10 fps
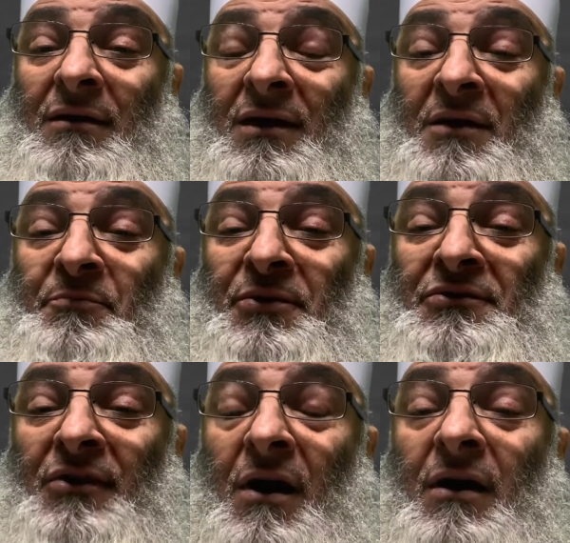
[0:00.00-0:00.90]
put
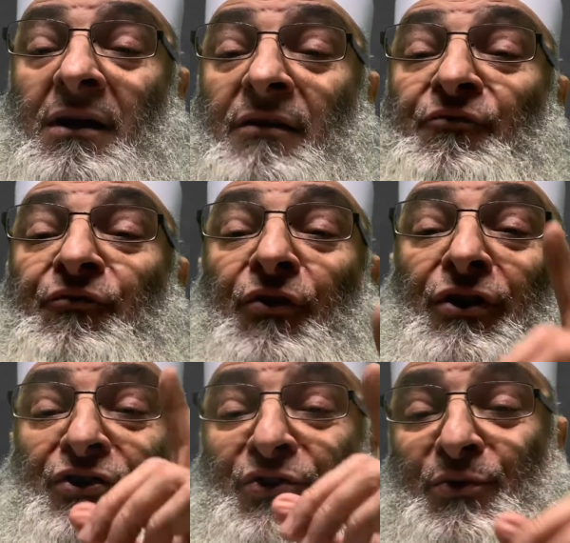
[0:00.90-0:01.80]
on full
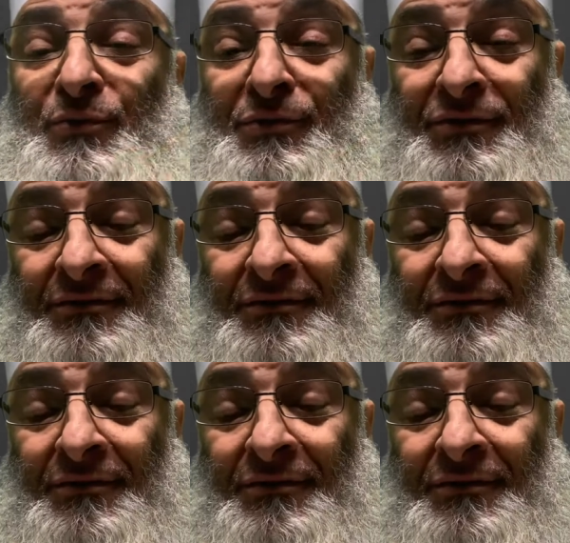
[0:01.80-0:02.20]
suit